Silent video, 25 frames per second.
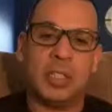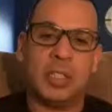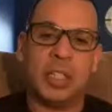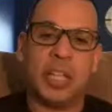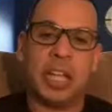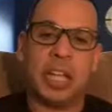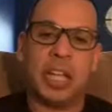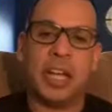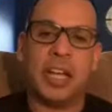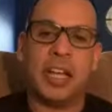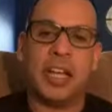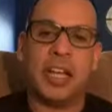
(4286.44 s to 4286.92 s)

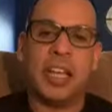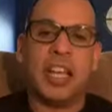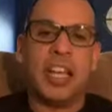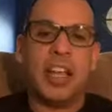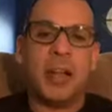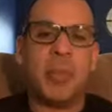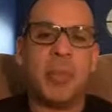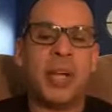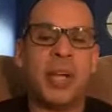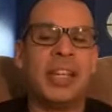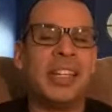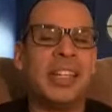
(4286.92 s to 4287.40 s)
But
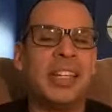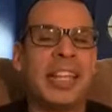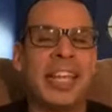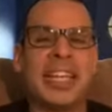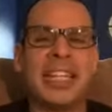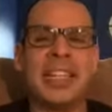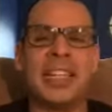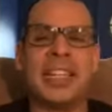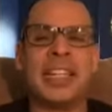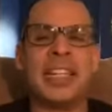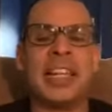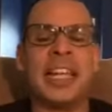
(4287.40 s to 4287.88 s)
like, like
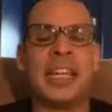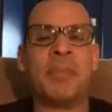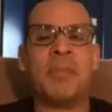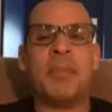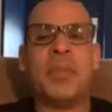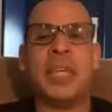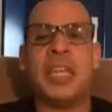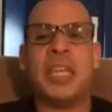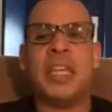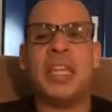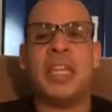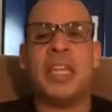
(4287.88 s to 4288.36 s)
me,
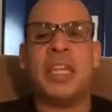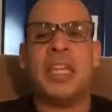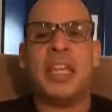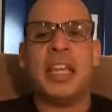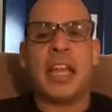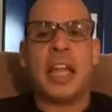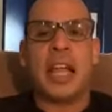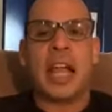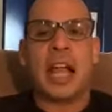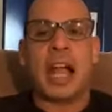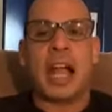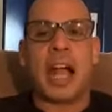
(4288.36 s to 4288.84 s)

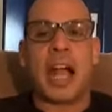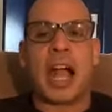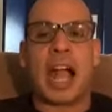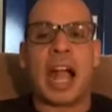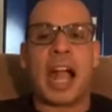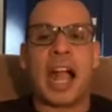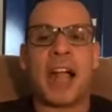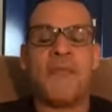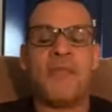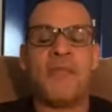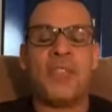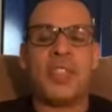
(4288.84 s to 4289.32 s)
I,
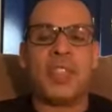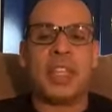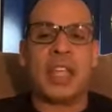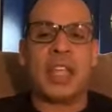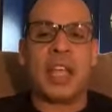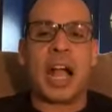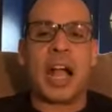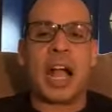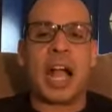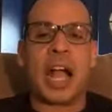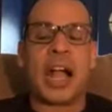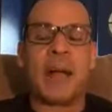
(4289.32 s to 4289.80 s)
I'm, I'm
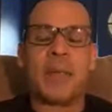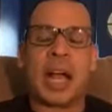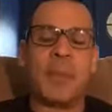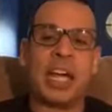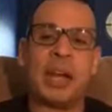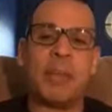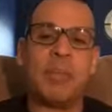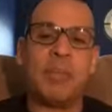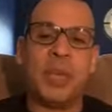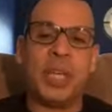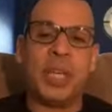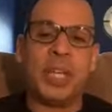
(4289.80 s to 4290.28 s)
not a big
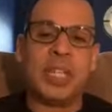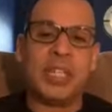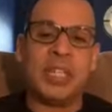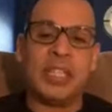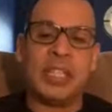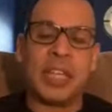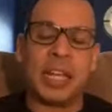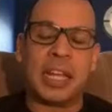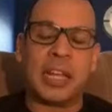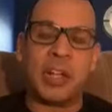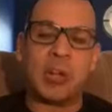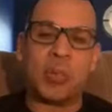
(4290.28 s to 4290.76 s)
yeller when
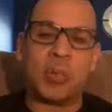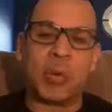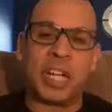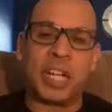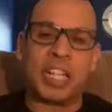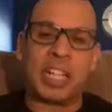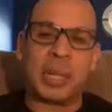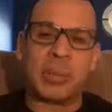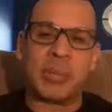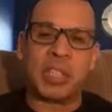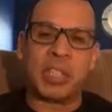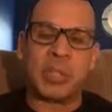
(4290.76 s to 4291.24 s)
it comes to my
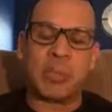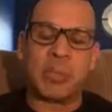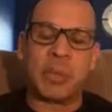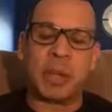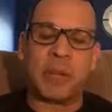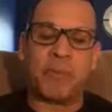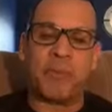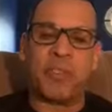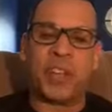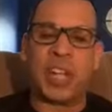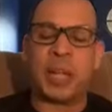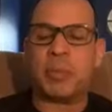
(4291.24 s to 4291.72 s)
family.
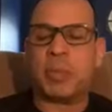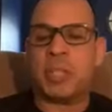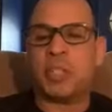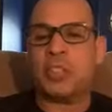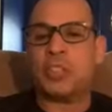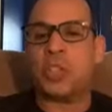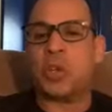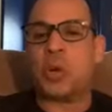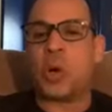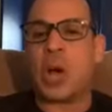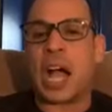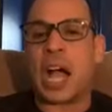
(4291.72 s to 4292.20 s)
So I
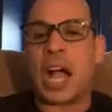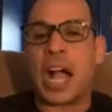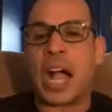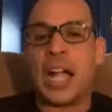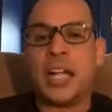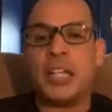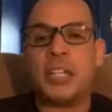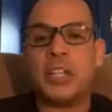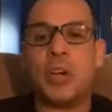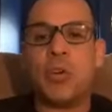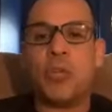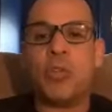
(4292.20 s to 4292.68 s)
don't
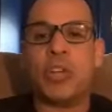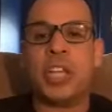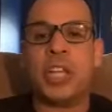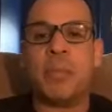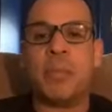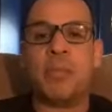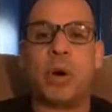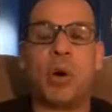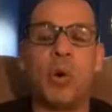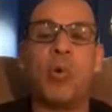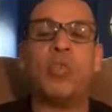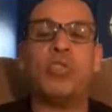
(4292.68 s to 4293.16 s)
impose
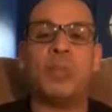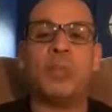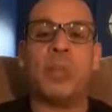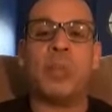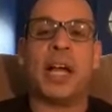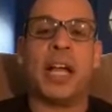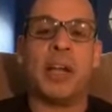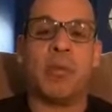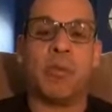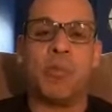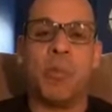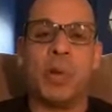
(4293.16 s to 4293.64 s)
my will
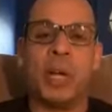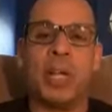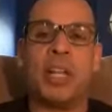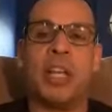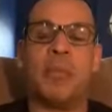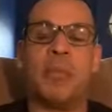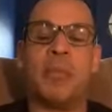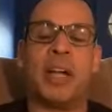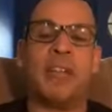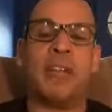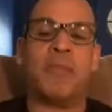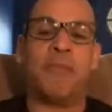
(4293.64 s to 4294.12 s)
on my
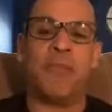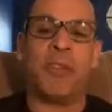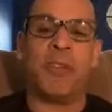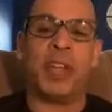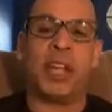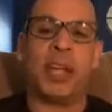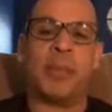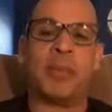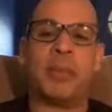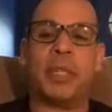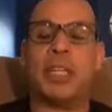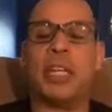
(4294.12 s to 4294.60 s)
family.
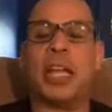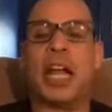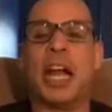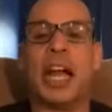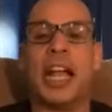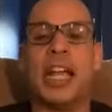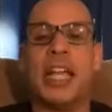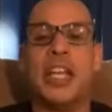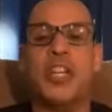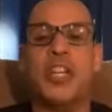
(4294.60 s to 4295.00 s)
I don't